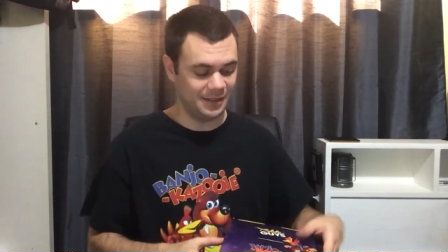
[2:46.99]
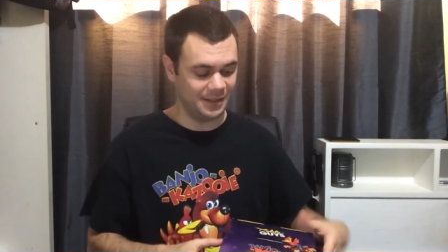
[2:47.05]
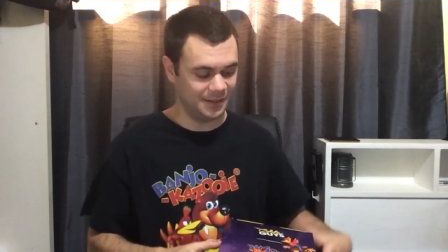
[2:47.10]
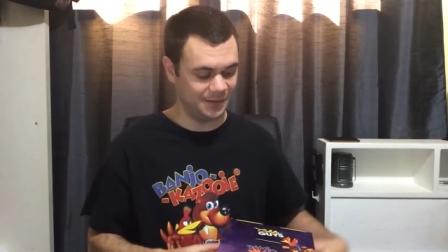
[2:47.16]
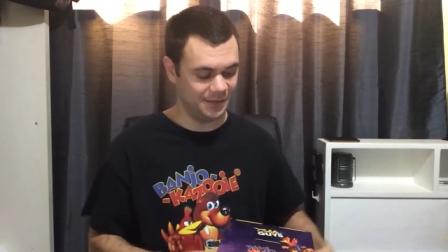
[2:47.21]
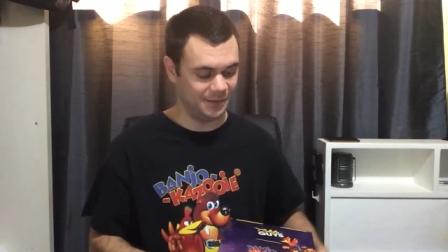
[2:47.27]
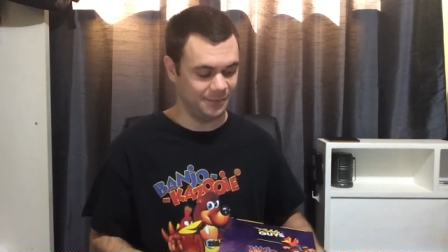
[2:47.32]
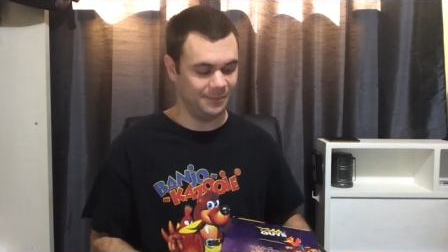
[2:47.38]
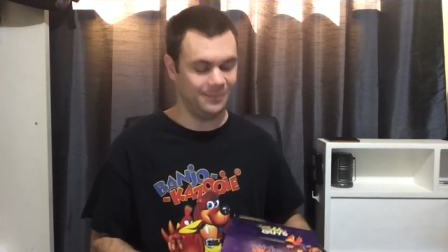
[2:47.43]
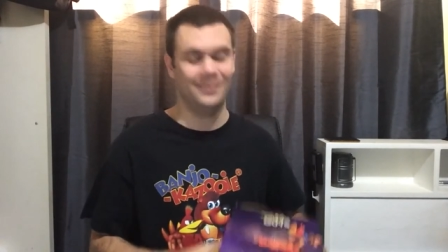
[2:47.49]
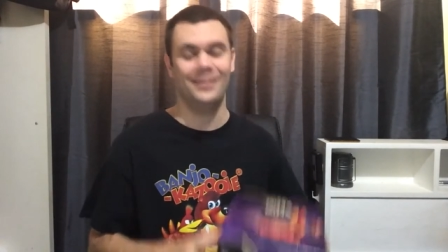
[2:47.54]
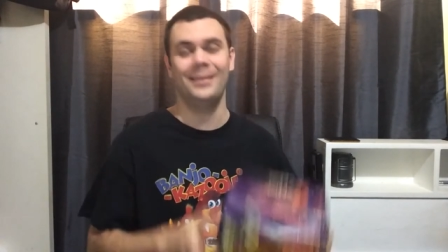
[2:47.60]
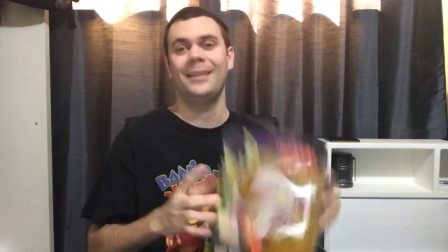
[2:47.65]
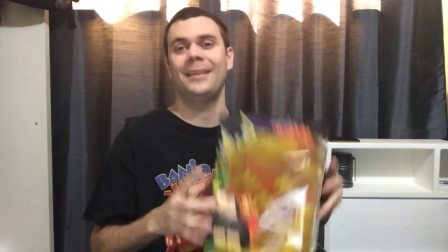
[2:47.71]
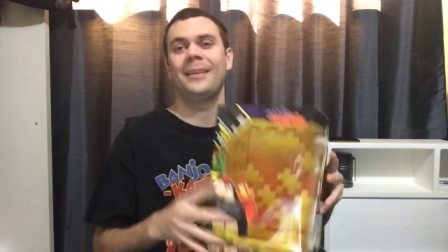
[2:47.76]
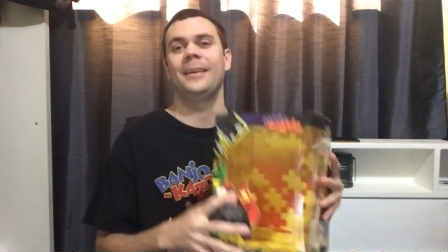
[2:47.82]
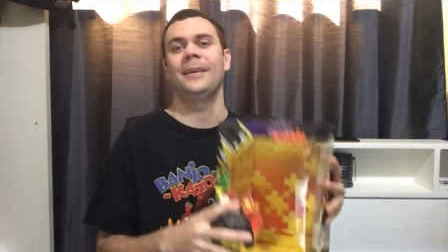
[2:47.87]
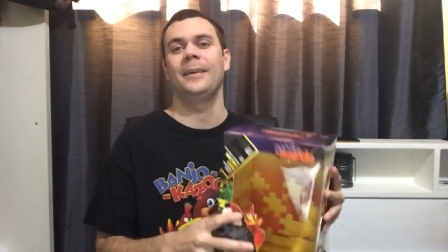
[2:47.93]
it doesn't
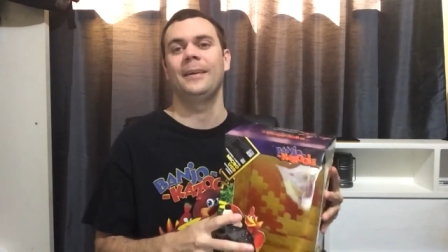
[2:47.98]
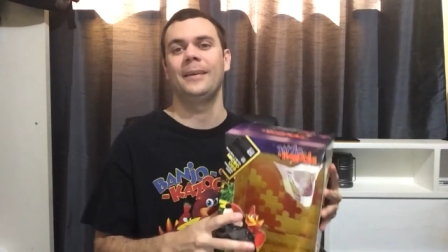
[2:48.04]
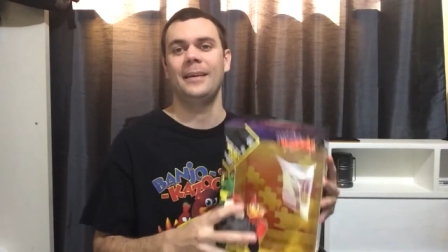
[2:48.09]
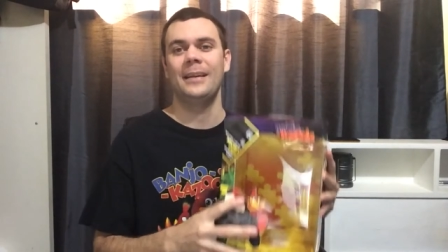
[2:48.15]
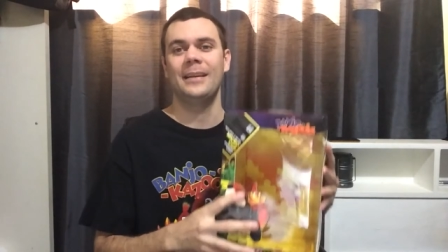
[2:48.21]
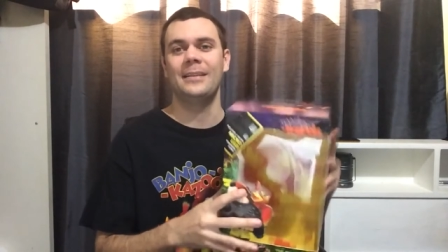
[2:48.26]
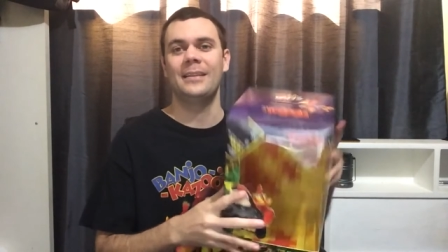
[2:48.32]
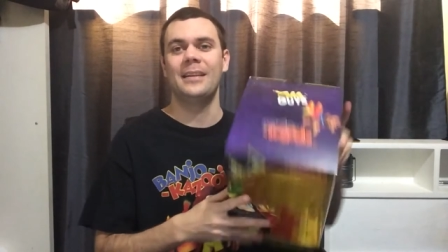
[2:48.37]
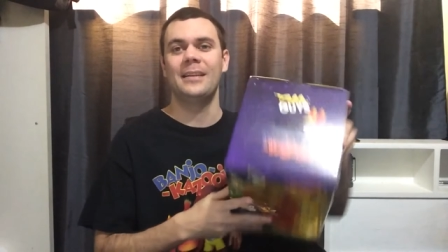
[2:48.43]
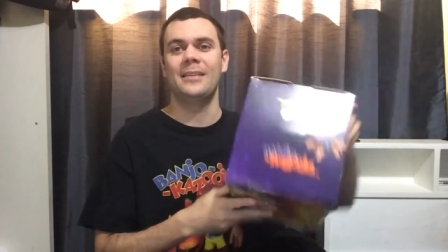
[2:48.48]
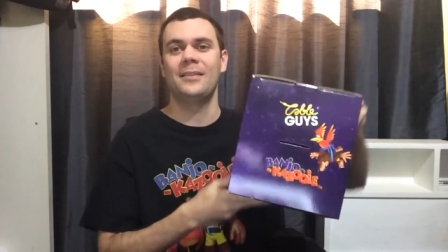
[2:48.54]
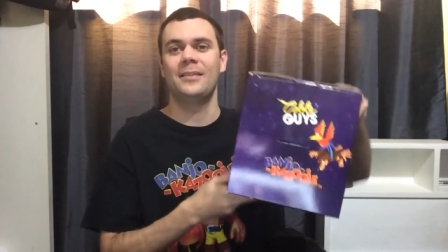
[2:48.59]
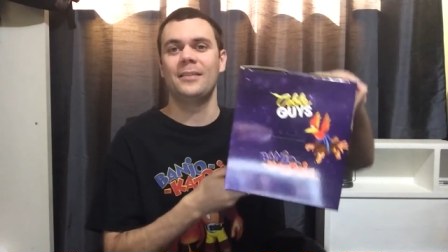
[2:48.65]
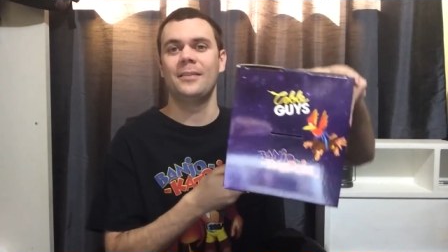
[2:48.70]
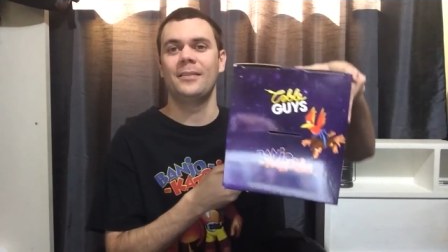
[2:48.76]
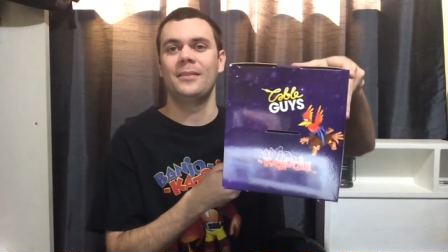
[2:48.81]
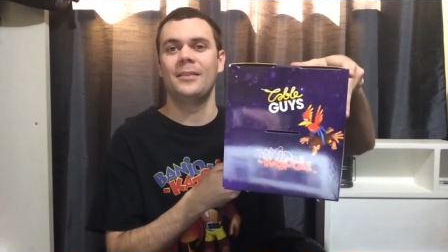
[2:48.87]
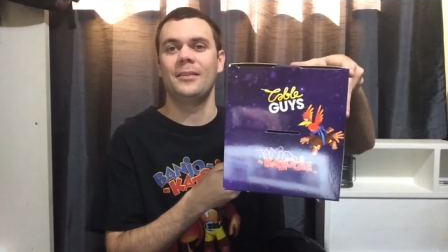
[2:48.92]
uh,
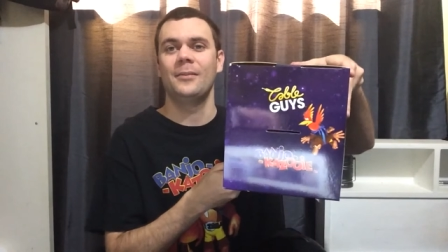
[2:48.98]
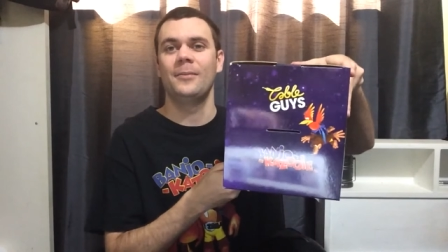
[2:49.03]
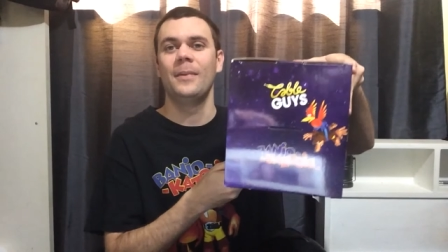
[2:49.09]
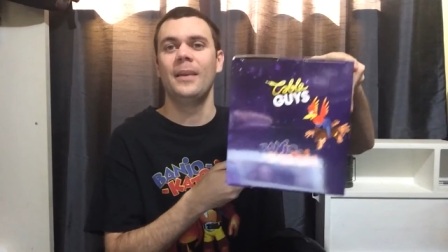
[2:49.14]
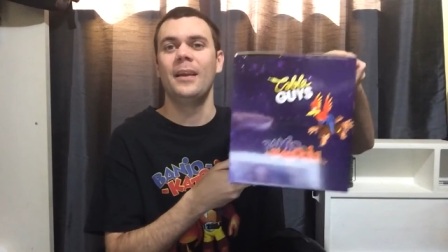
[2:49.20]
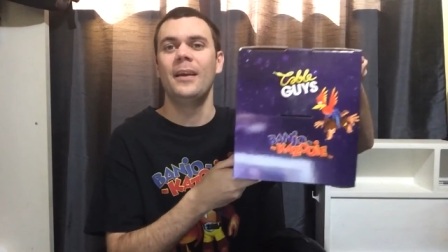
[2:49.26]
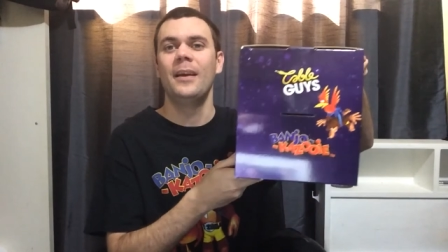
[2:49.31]
exist. So.